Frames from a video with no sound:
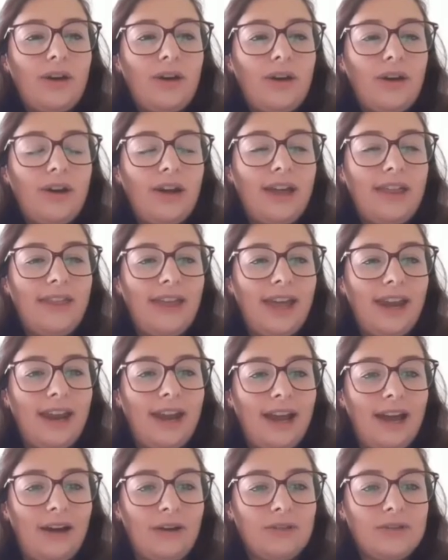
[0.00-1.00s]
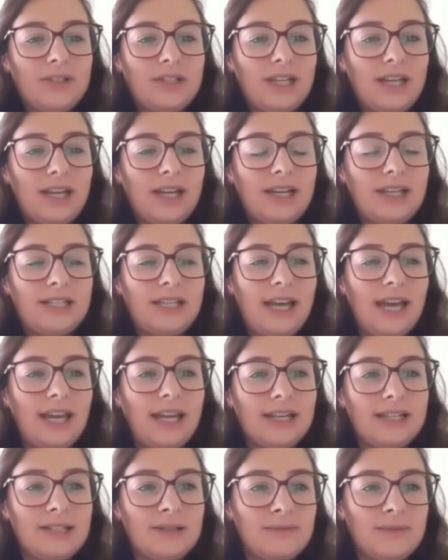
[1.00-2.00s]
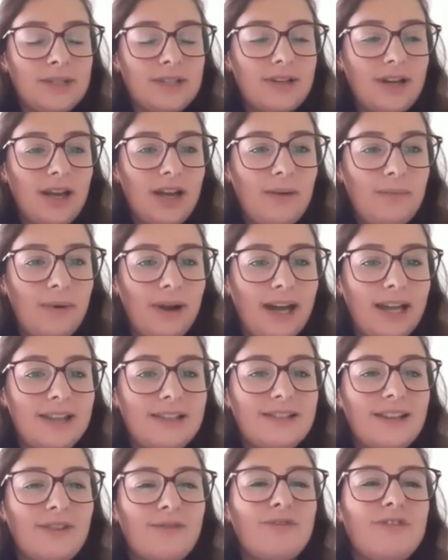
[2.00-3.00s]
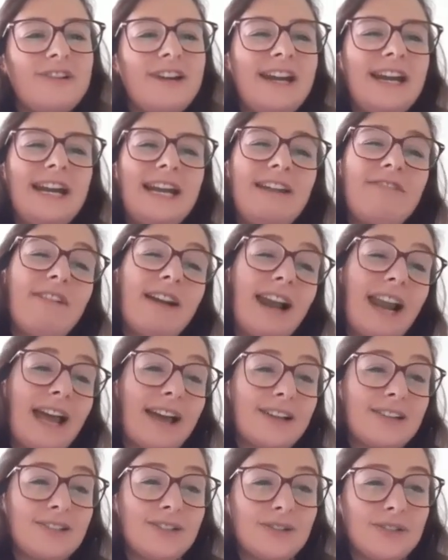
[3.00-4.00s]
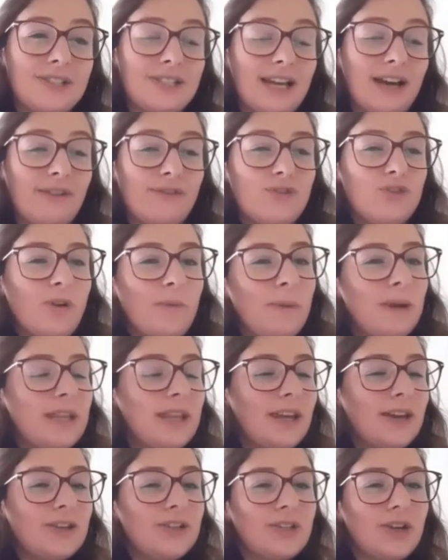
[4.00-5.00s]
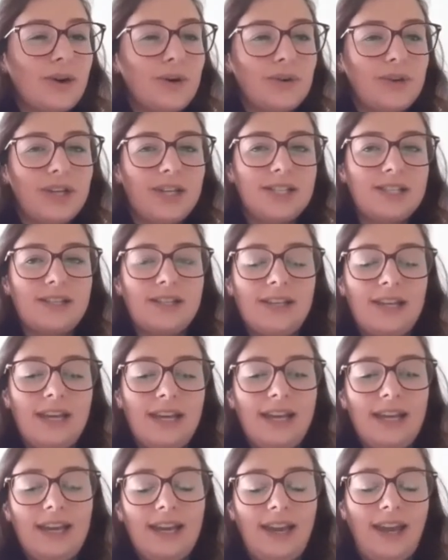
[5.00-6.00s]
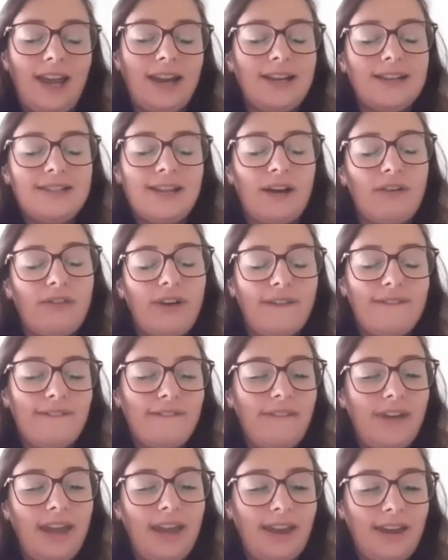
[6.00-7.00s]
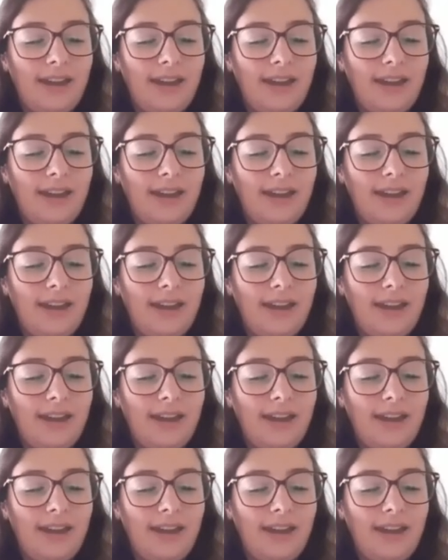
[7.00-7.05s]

and then out, taking some slow breaths and really relax yourself, dropping those shoulders, getting yourself comfy.